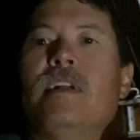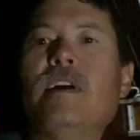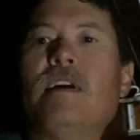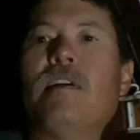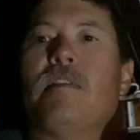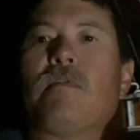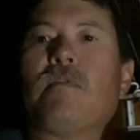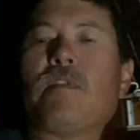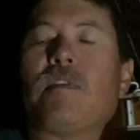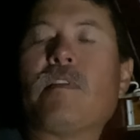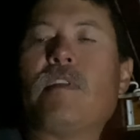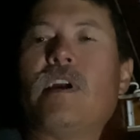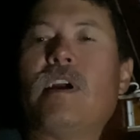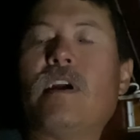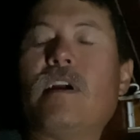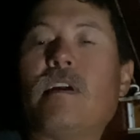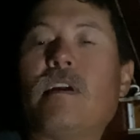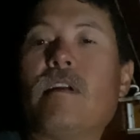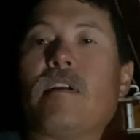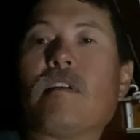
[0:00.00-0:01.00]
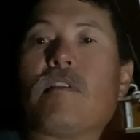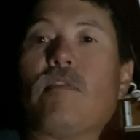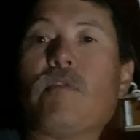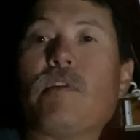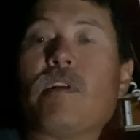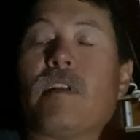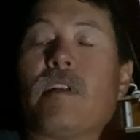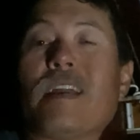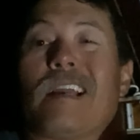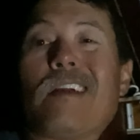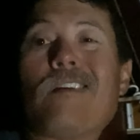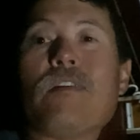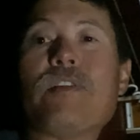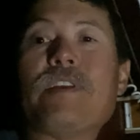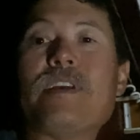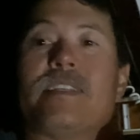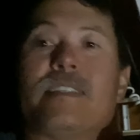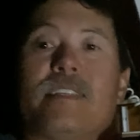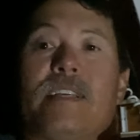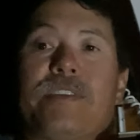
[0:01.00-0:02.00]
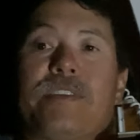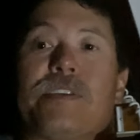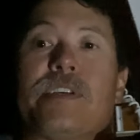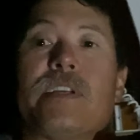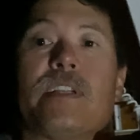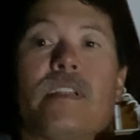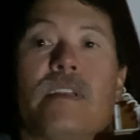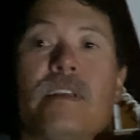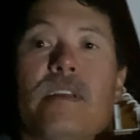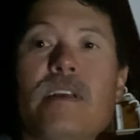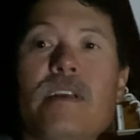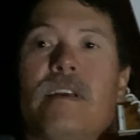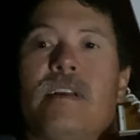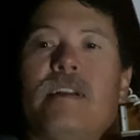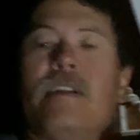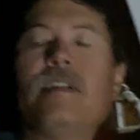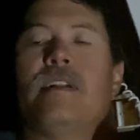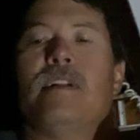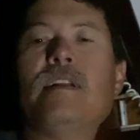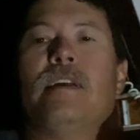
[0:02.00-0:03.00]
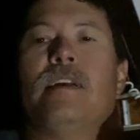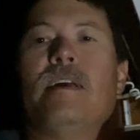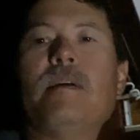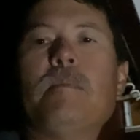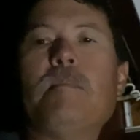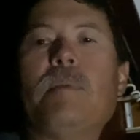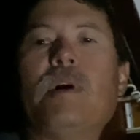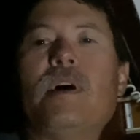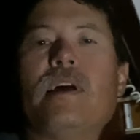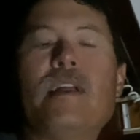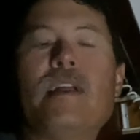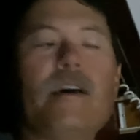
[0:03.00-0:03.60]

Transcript: for their clothing line called Ascension. But